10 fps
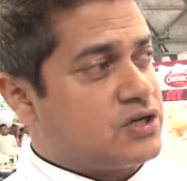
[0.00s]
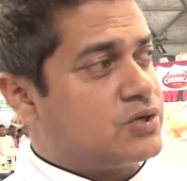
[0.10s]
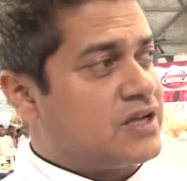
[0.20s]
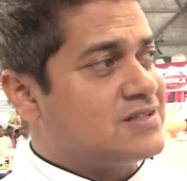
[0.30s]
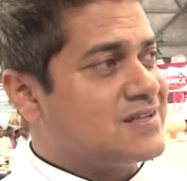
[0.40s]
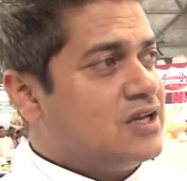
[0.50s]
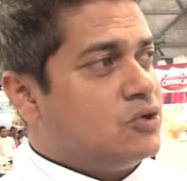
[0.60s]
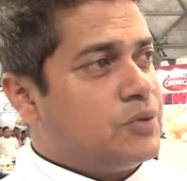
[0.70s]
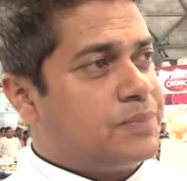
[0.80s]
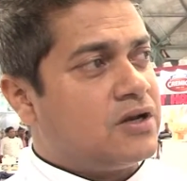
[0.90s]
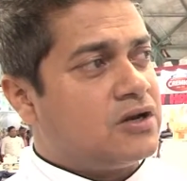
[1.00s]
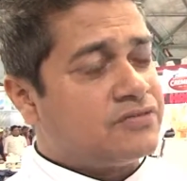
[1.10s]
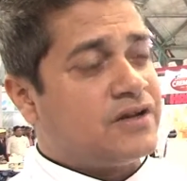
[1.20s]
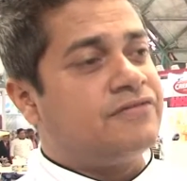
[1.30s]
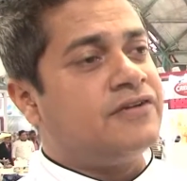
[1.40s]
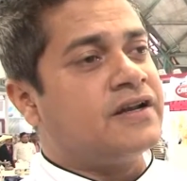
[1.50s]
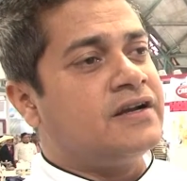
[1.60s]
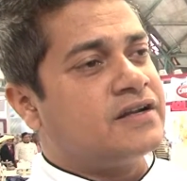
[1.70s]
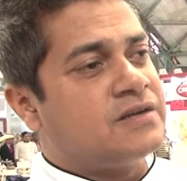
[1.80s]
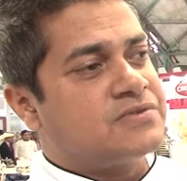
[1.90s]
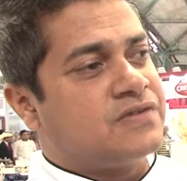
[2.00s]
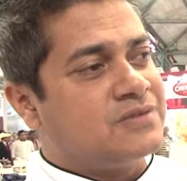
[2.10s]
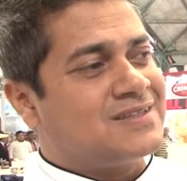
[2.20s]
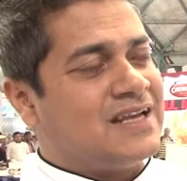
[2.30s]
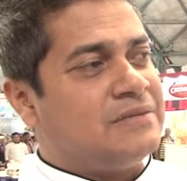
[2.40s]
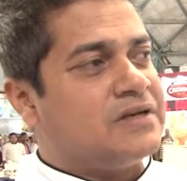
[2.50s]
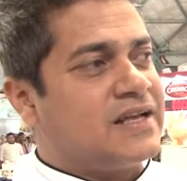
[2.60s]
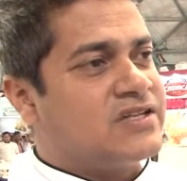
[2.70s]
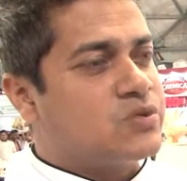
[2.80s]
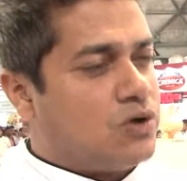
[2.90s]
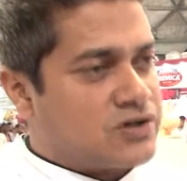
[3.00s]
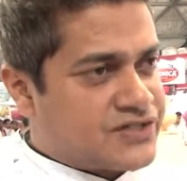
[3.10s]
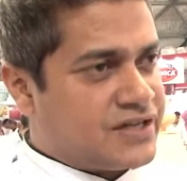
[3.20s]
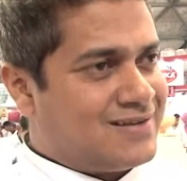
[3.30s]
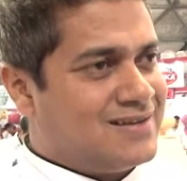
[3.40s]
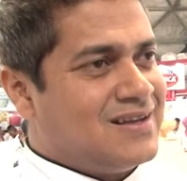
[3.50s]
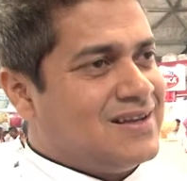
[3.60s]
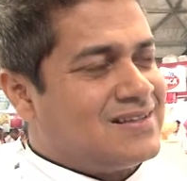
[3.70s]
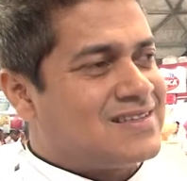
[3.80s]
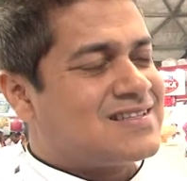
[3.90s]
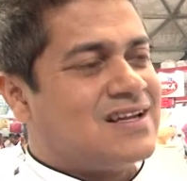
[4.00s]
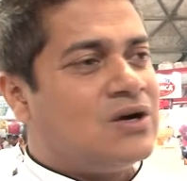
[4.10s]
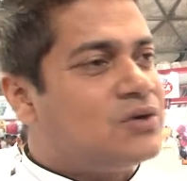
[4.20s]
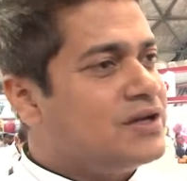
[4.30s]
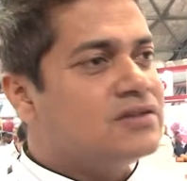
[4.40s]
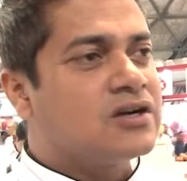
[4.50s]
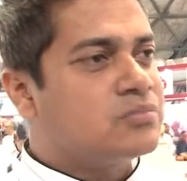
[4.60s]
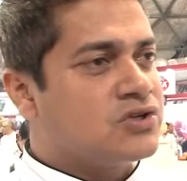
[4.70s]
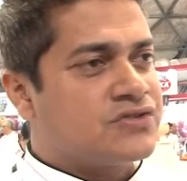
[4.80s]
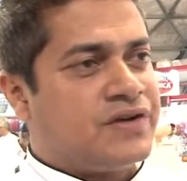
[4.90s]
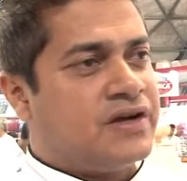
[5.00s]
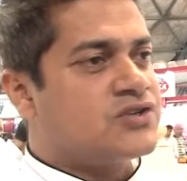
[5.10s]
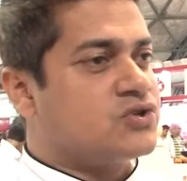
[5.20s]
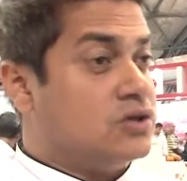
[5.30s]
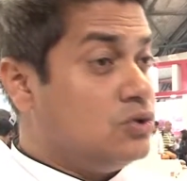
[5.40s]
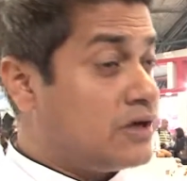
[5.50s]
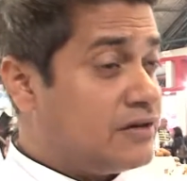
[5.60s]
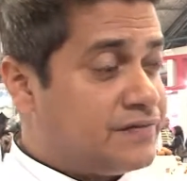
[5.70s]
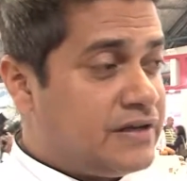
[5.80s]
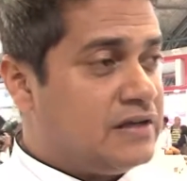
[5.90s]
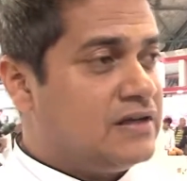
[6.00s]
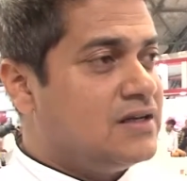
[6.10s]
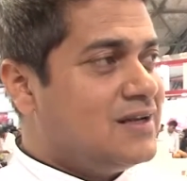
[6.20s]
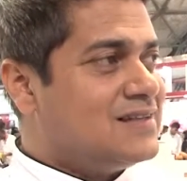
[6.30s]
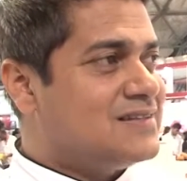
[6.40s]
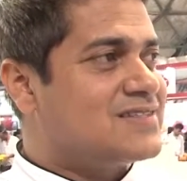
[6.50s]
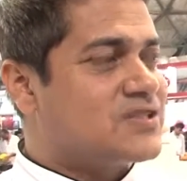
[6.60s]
and hotels, we pay a lot of effort in terms from the time a guest walks in, the surrounding, the atmosphere, so the look and feel, the